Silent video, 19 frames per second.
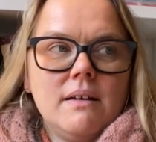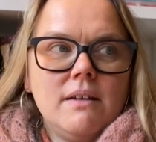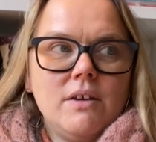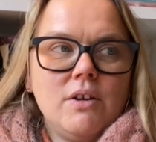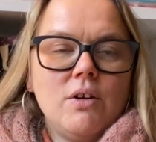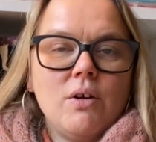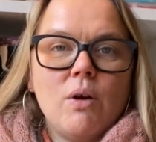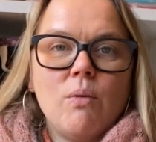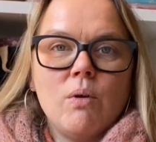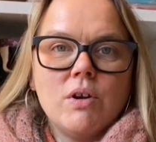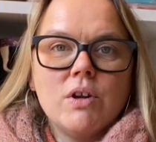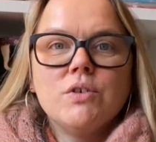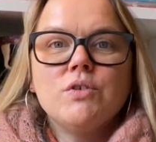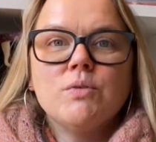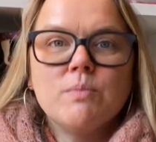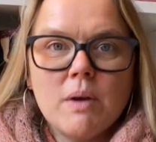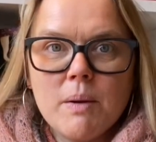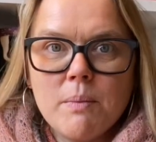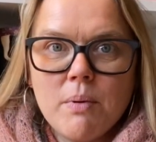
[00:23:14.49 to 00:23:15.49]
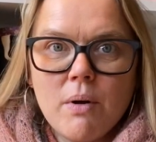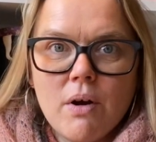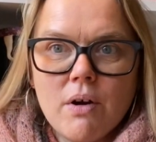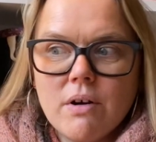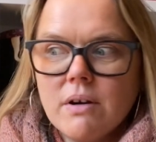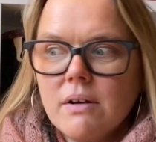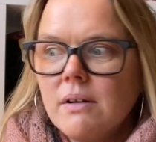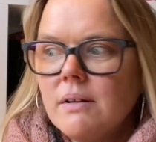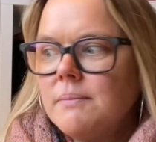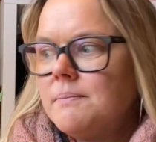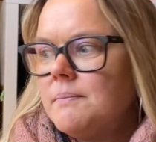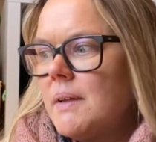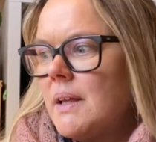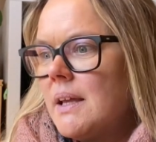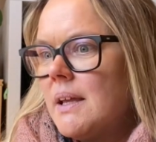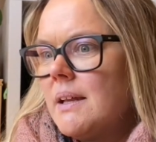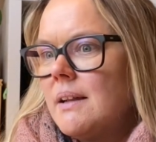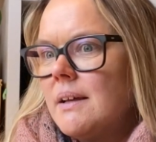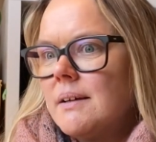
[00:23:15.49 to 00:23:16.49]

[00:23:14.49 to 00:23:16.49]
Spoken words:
you know, I want to do my part, and